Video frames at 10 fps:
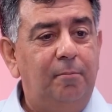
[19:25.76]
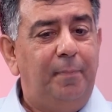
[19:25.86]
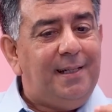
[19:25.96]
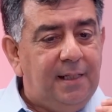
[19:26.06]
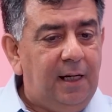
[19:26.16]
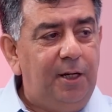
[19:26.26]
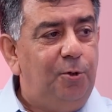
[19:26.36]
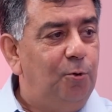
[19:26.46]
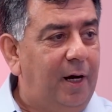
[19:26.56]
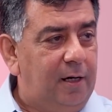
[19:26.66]
basically you
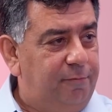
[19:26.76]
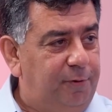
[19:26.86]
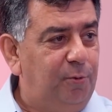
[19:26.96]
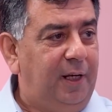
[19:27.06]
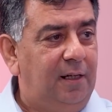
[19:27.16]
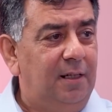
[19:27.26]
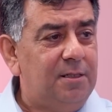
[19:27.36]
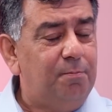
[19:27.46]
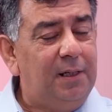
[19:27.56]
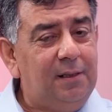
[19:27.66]
do get a few
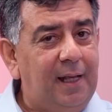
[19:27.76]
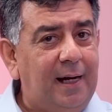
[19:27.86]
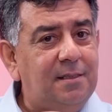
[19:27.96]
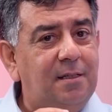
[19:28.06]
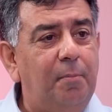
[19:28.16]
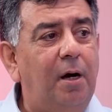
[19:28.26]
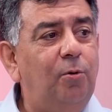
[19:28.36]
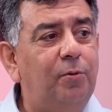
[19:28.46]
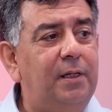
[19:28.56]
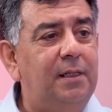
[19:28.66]
niggles, but that
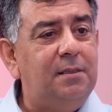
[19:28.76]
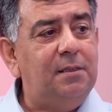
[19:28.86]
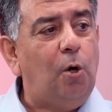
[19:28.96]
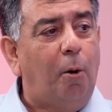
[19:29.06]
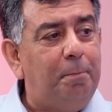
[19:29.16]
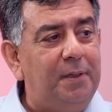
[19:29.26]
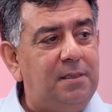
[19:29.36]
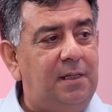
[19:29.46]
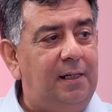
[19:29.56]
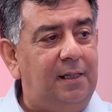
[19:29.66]
somehow is
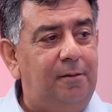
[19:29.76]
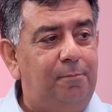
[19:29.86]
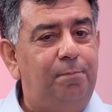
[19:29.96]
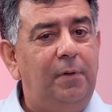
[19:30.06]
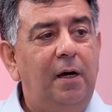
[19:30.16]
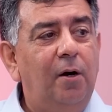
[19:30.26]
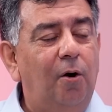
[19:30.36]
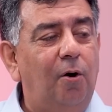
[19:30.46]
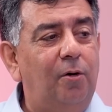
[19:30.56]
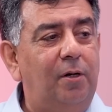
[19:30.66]
compensated,
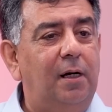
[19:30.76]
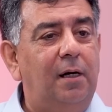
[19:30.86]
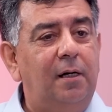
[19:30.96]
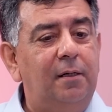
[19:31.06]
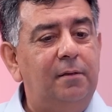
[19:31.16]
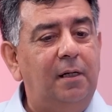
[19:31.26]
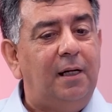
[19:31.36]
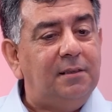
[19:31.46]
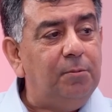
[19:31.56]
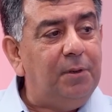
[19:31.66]
or the
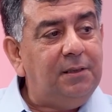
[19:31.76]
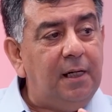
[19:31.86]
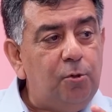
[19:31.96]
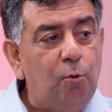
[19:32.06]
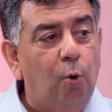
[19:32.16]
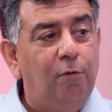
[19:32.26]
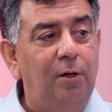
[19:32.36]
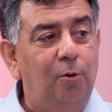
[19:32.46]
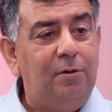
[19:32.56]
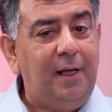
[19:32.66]
customers tend to
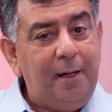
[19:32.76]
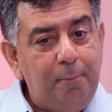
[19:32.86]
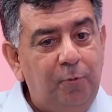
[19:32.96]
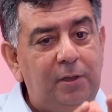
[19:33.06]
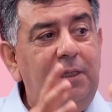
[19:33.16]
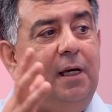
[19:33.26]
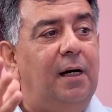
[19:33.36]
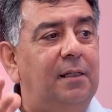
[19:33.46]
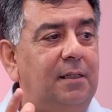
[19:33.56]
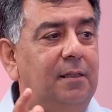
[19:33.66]
overlook that with the
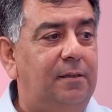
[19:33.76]
other